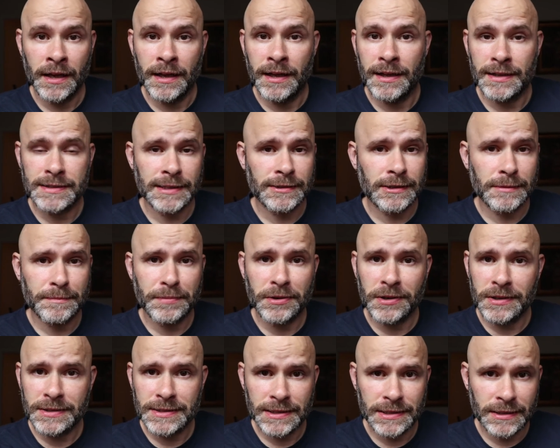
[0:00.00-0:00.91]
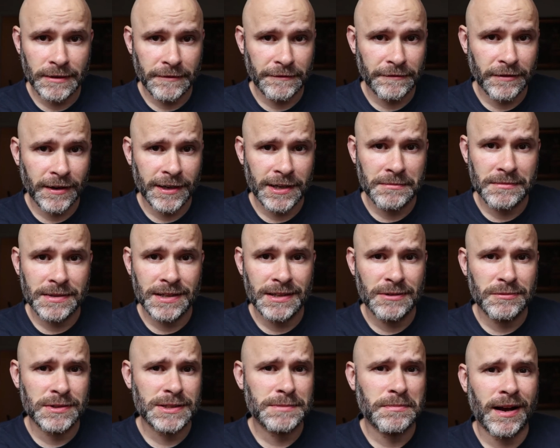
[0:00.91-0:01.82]
It's like the person in front of me
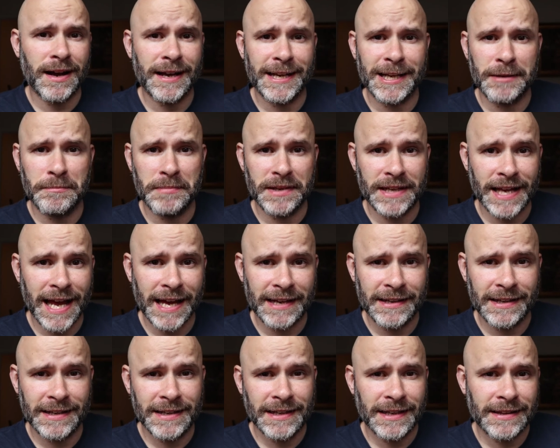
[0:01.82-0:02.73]
was buying a banana